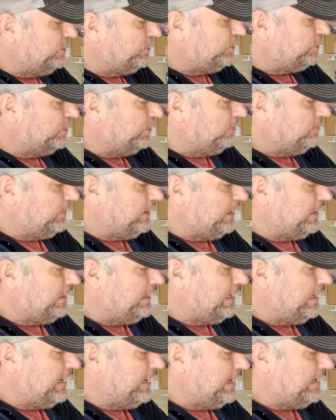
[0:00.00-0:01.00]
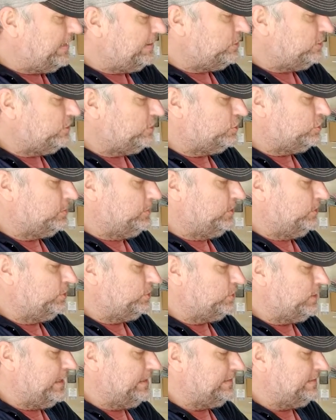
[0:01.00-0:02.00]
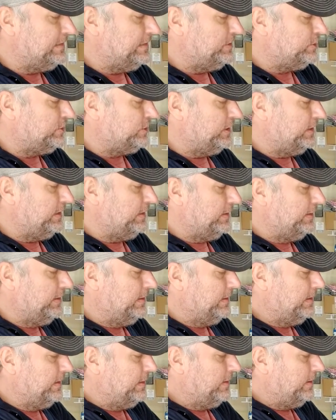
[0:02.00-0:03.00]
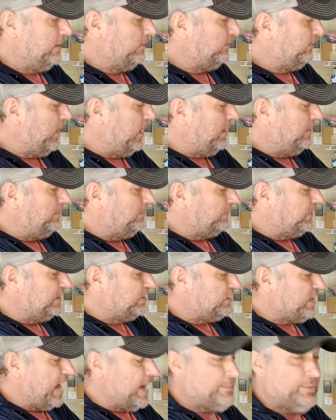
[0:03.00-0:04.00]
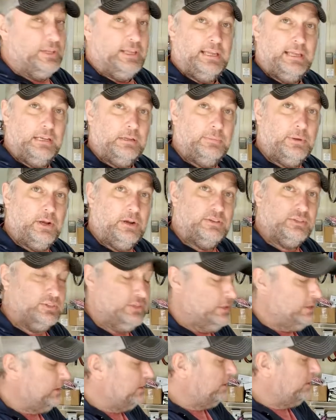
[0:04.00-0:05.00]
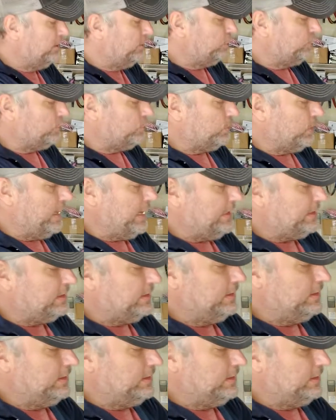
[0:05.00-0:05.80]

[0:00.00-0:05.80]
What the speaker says: should be nice, smooth transition from the top of the handlebars straight